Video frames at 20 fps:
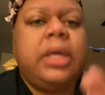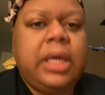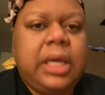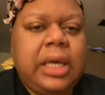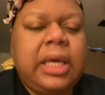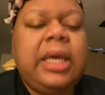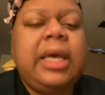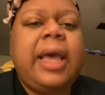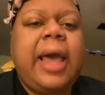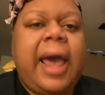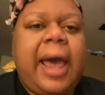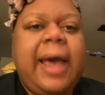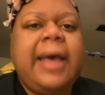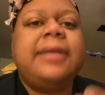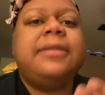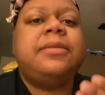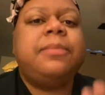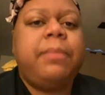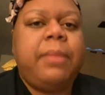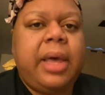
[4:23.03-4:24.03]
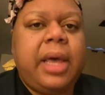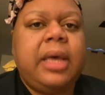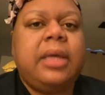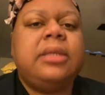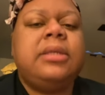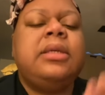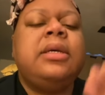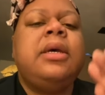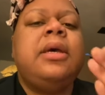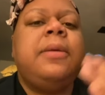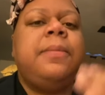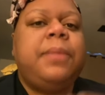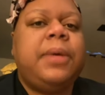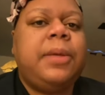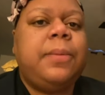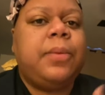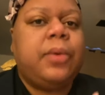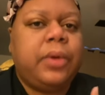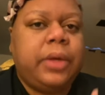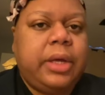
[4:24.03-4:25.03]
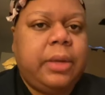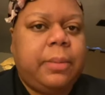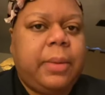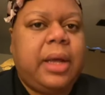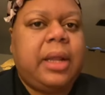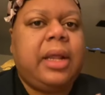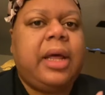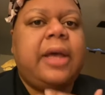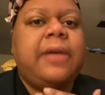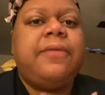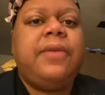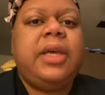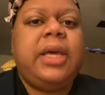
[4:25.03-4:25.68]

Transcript: he has met people in my life.